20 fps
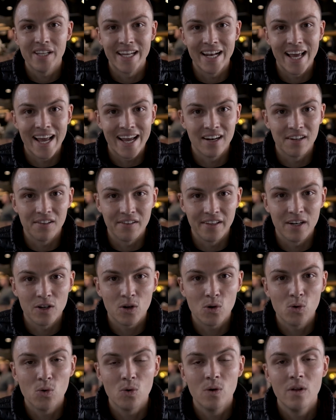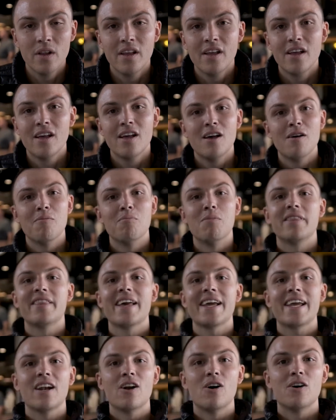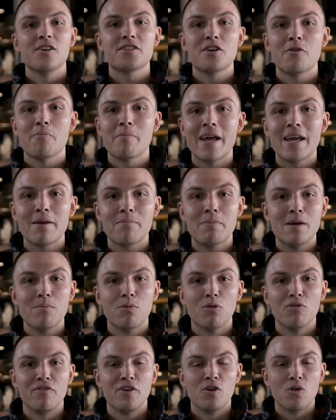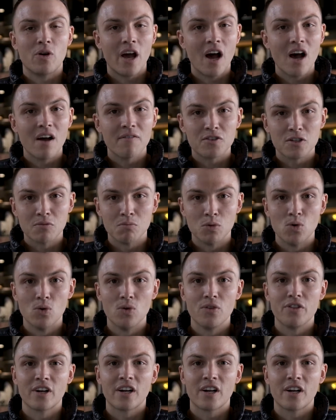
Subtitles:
and analytical, but they can also make people feel comfortable. They're